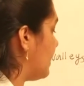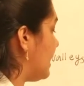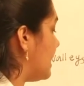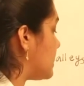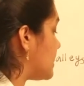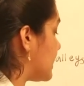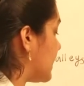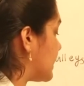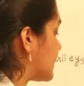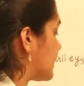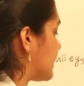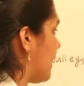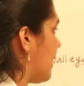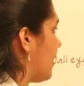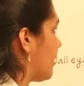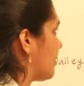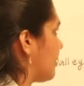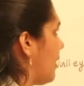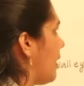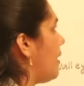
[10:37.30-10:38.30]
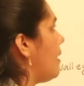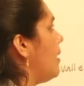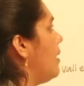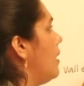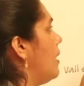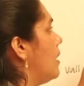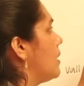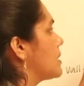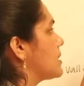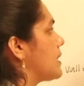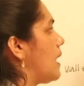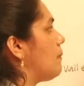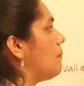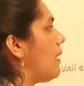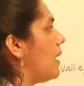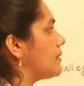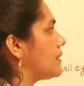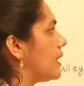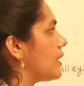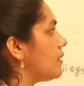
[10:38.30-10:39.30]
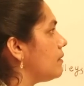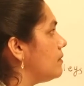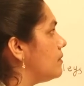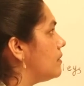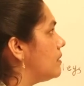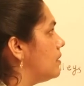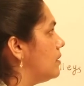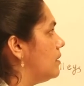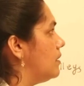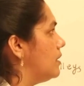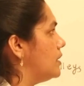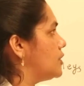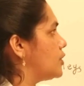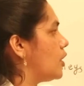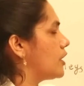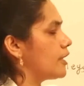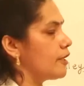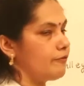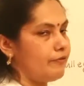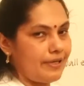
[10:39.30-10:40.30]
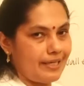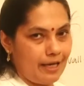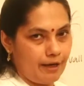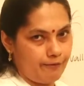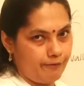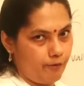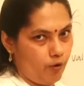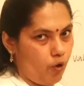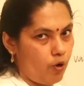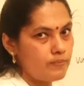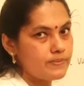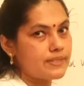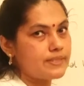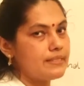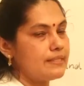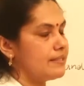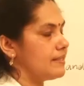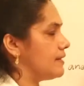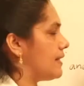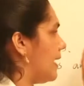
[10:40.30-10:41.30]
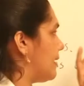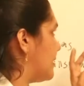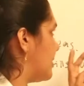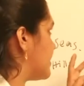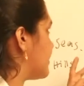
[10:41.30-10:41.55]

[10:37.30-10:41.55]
six are the some other geographical forms. That the